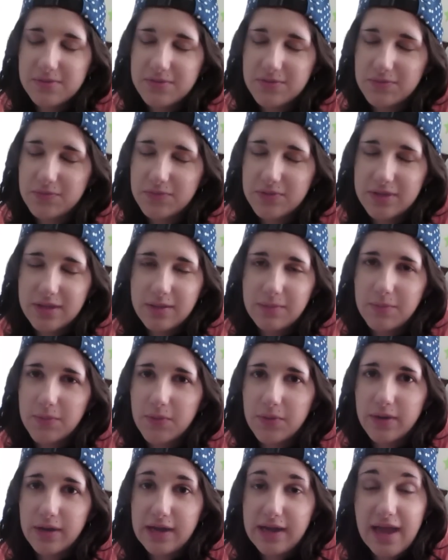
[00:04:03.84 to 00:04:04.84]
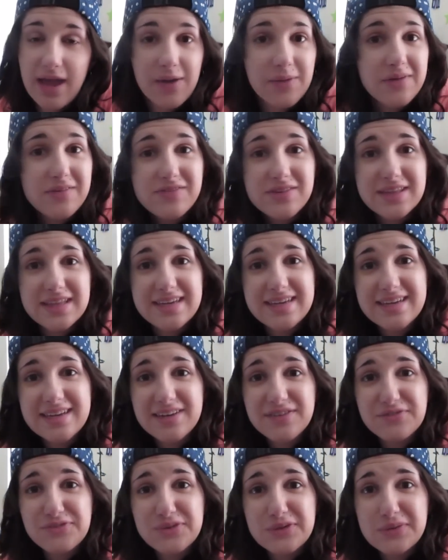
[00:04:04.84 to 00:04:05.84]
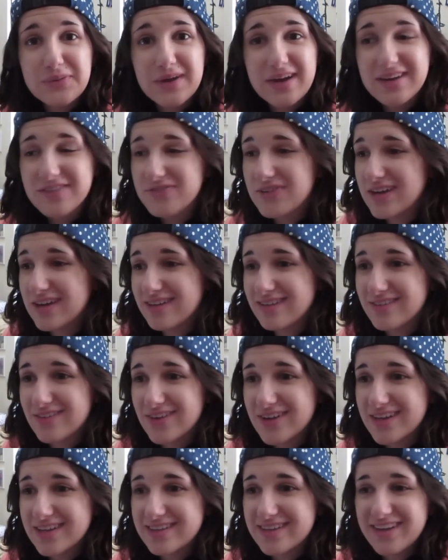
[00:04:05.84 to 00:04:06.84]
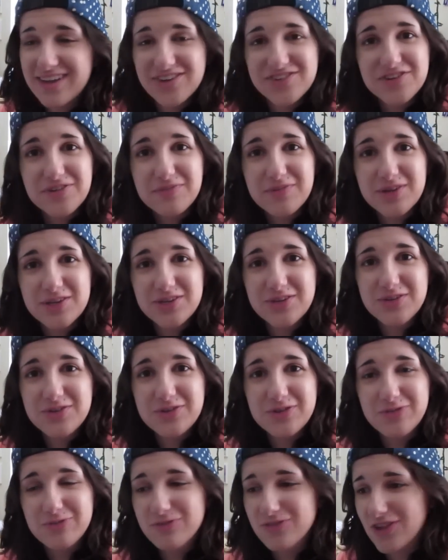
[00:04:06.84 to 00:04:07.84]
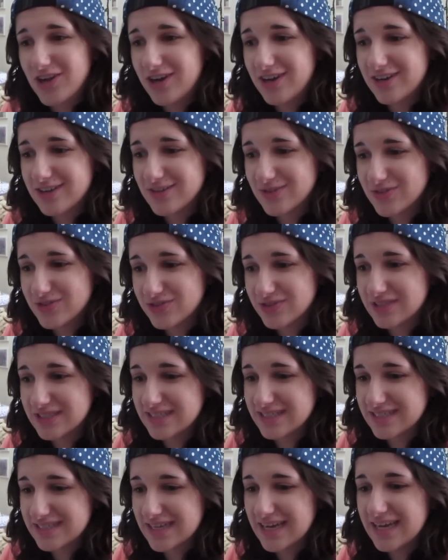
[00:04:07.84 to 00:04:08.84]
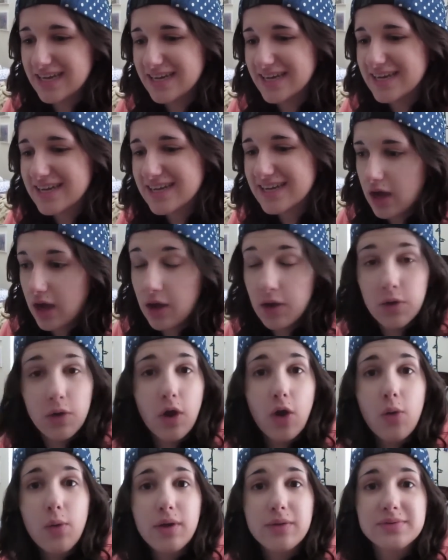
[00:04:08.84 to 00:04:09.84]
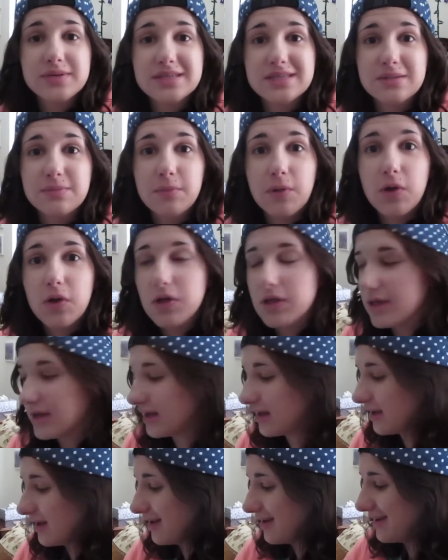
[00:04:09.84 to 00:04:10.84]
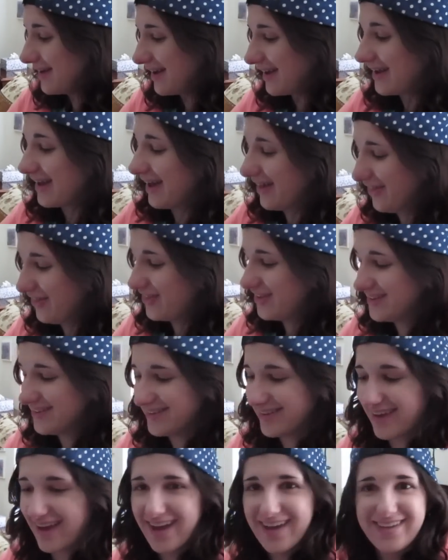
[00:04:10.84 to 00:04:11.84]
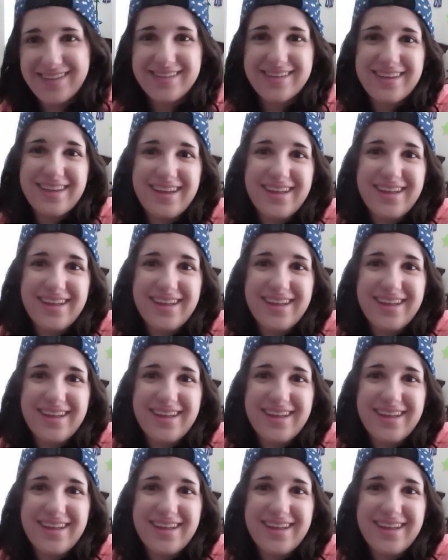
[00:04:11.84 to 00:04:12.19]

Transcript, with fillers: it was really boring. However, they did have free Wi-Fi, so I got to catch up on YouTube vlogs, which was exciting. I, oh, I went to the mall and I got these guys.